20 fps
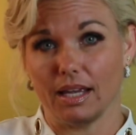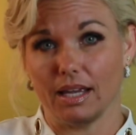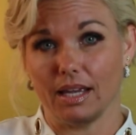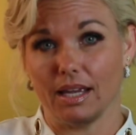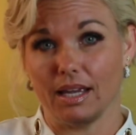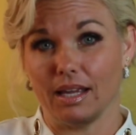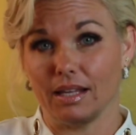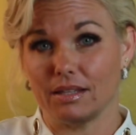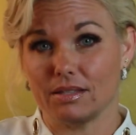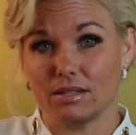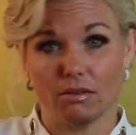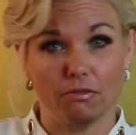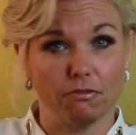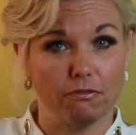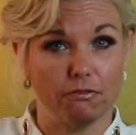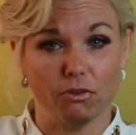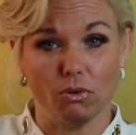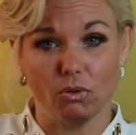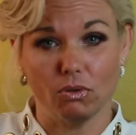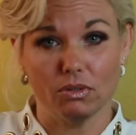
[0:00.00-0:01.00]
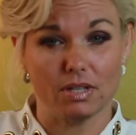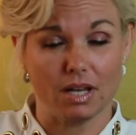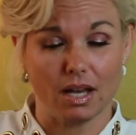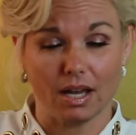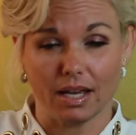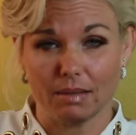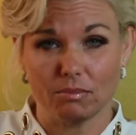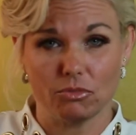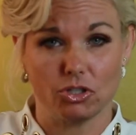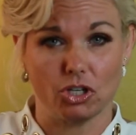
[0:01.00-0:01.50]
it's a full
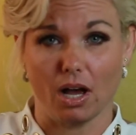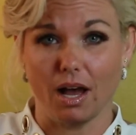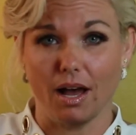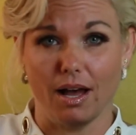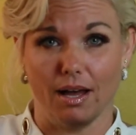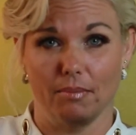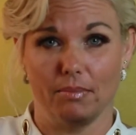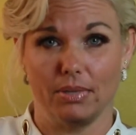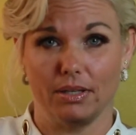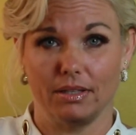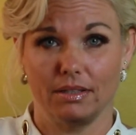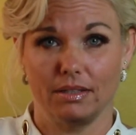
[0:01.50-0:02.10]
time job.